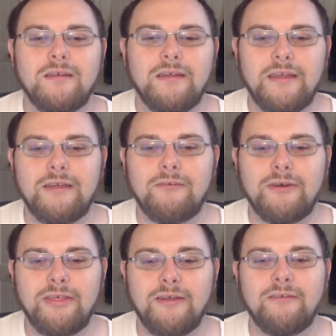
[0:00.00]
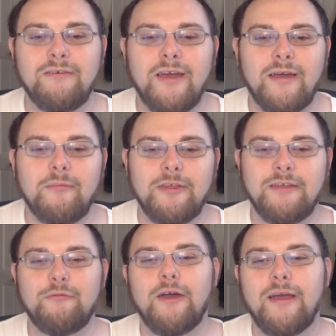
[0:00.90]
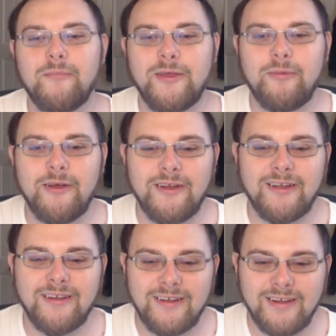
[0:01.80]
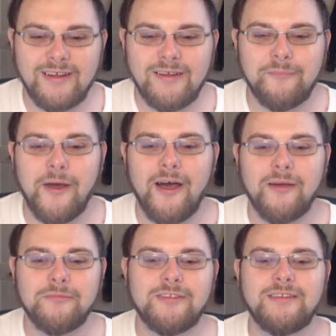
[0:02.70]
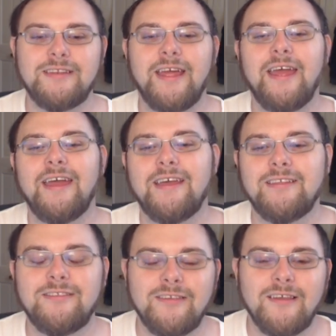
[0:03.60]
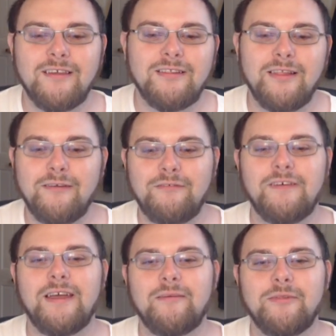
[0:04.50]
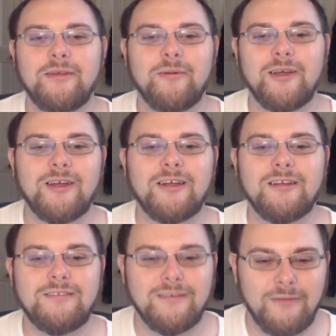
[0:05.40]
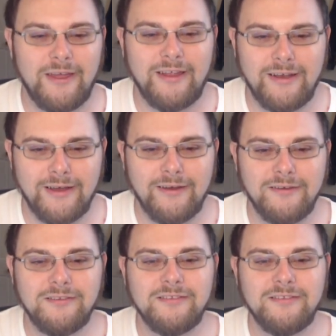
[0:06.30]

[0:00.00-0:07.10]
Eat with your family a family burger. Moms and dads love family burger. Tomato.